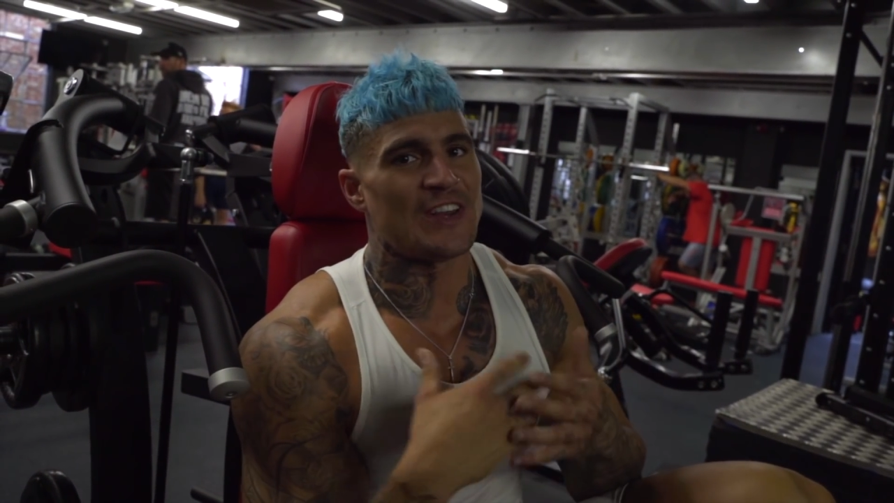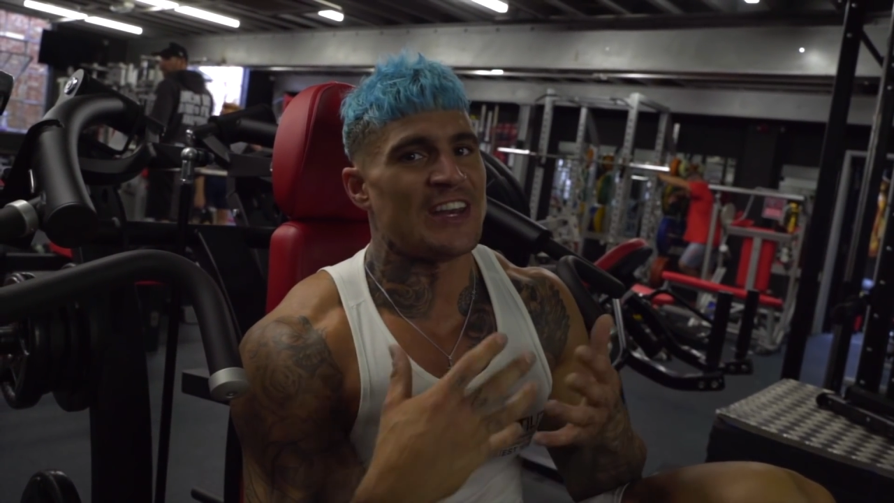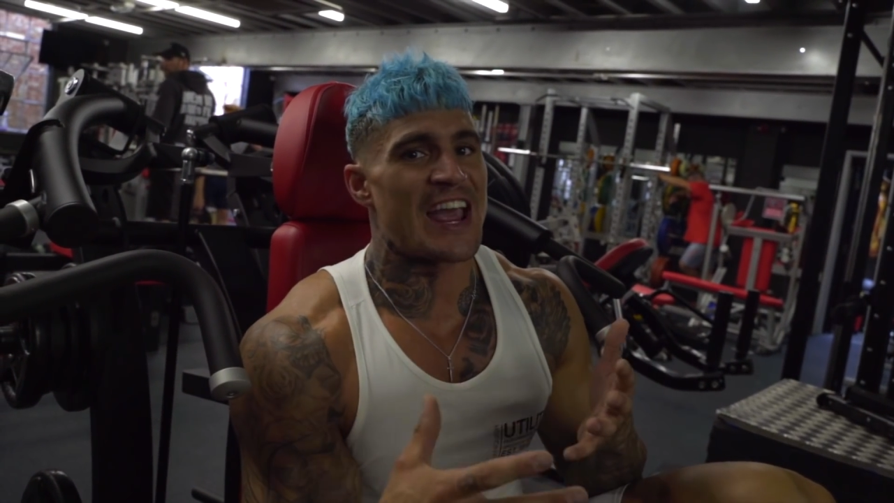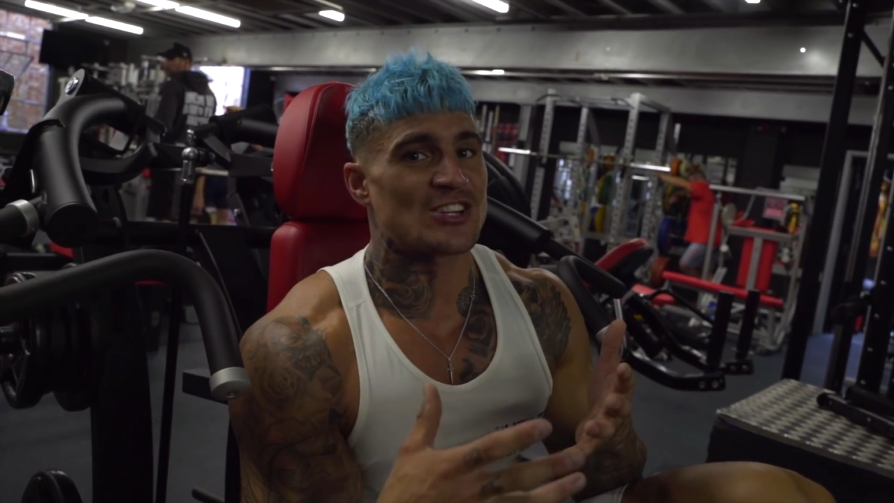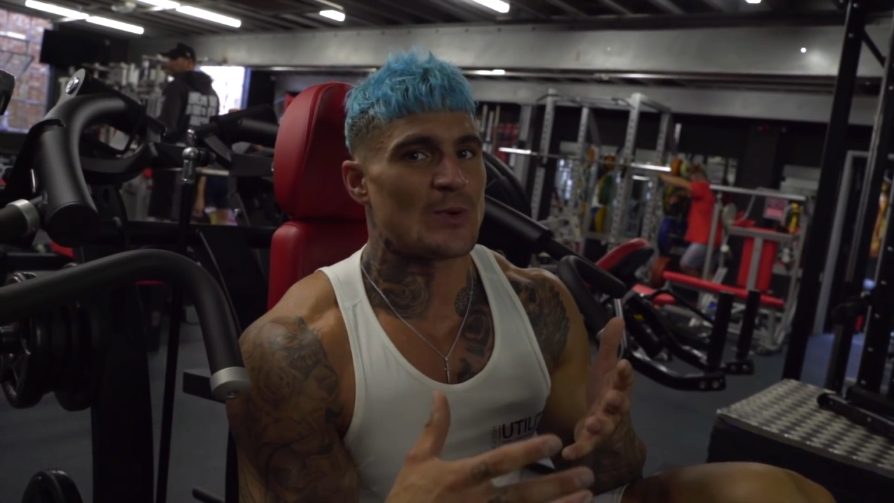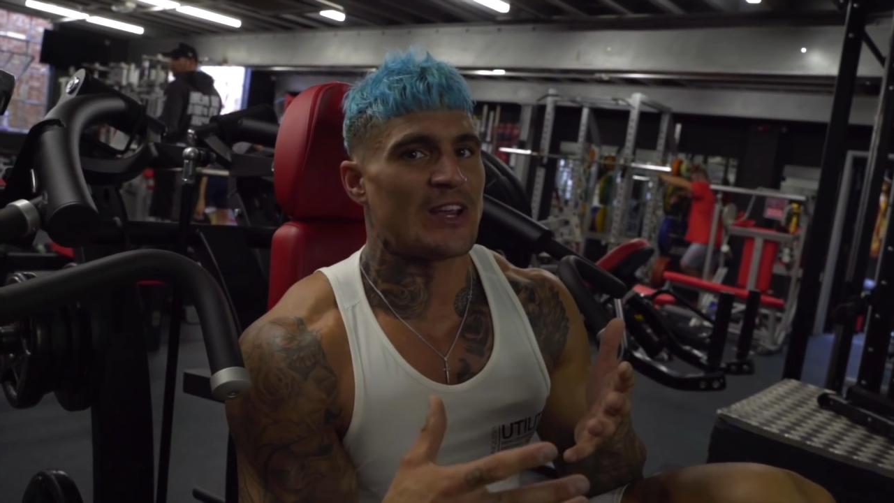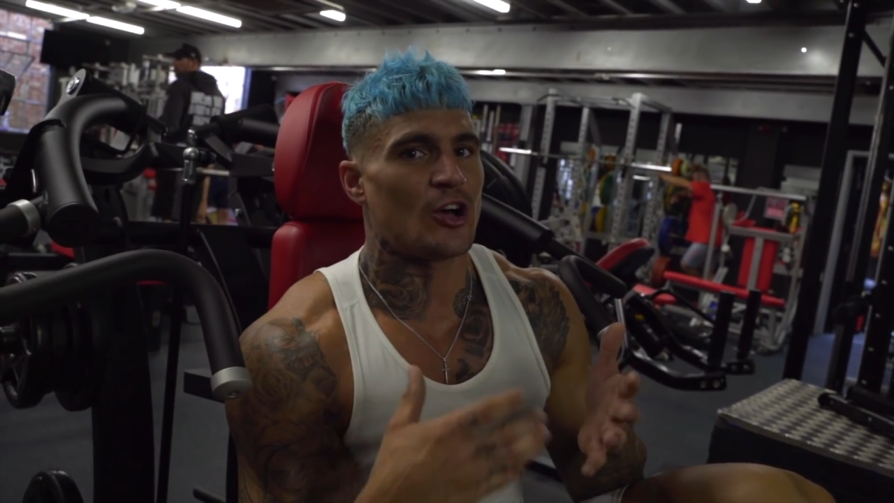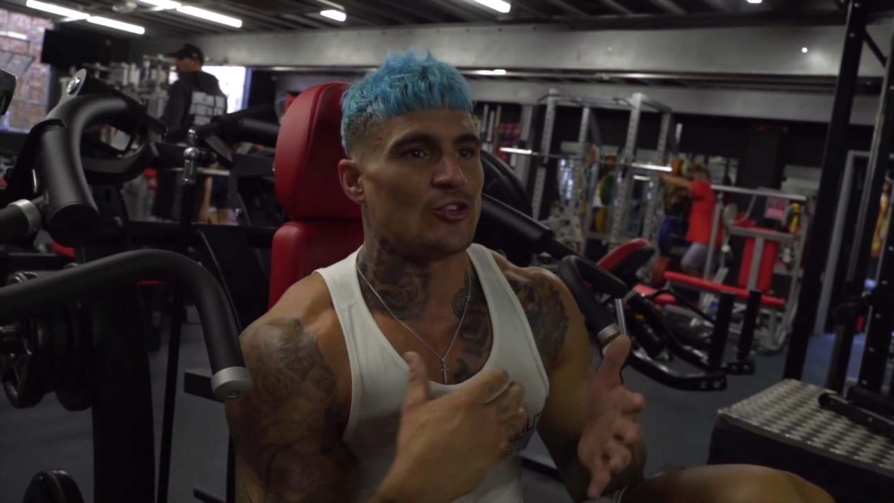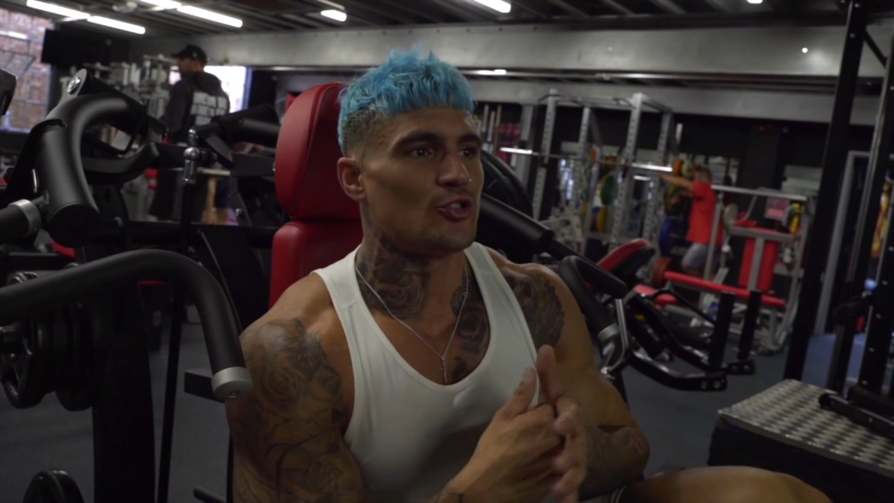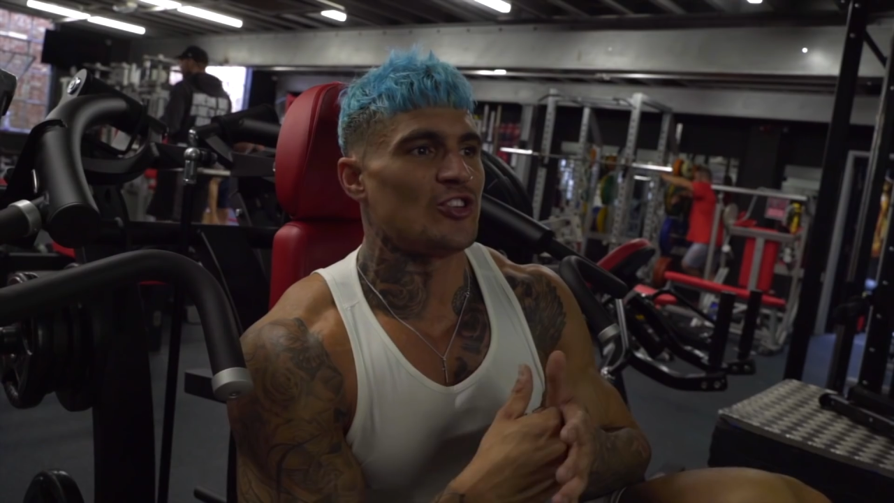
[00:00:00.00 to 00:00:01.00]
next week
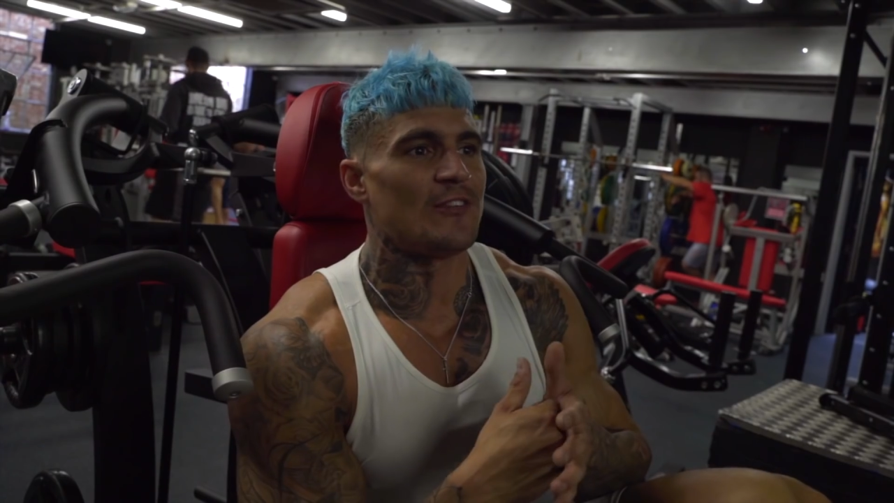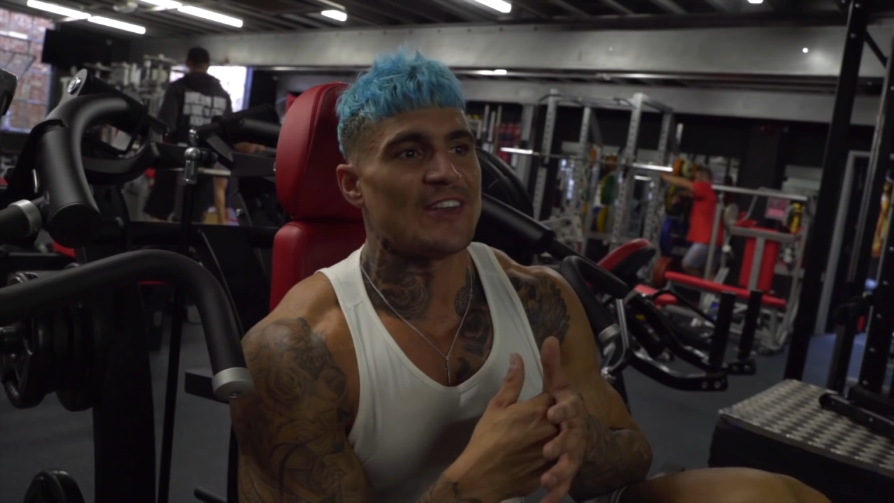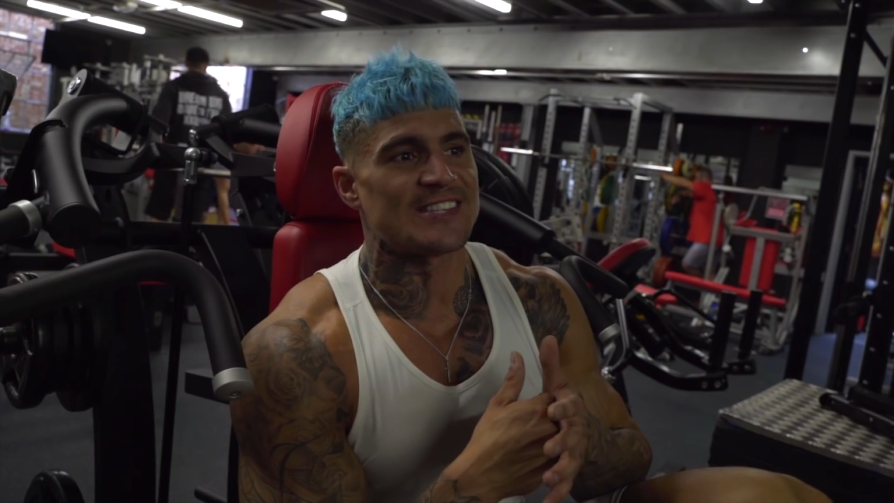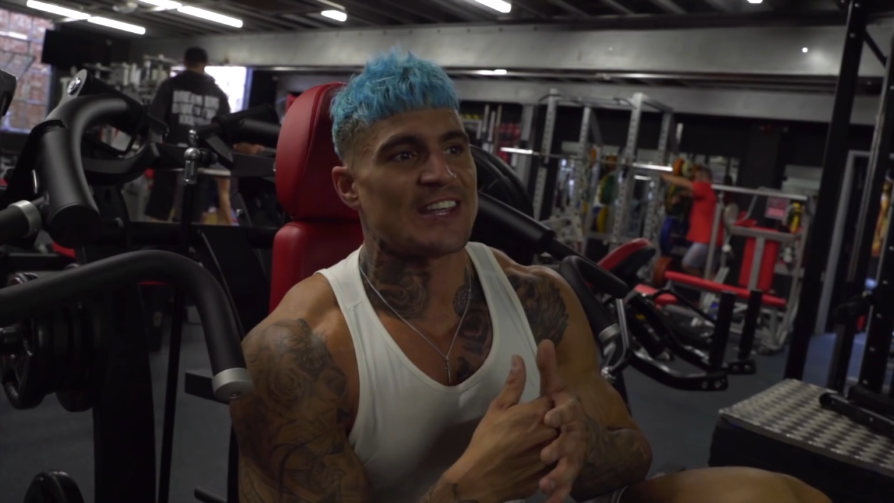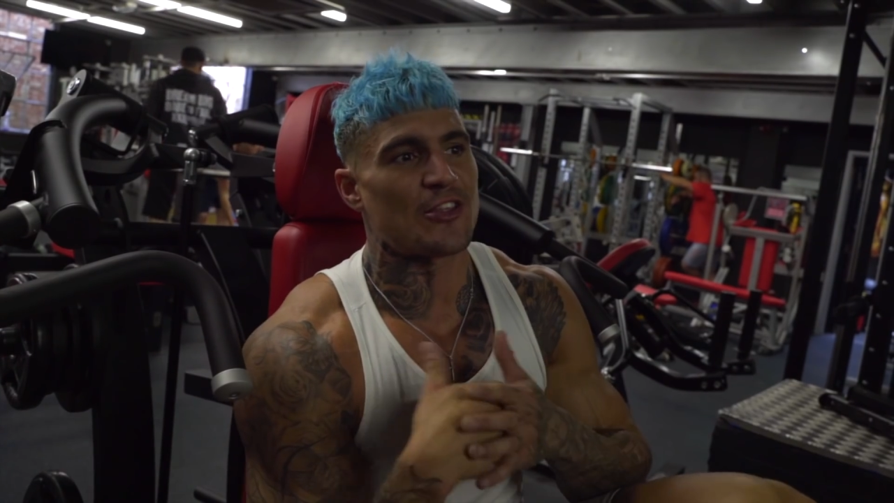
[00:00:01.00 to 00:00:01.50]
I'll do GBT,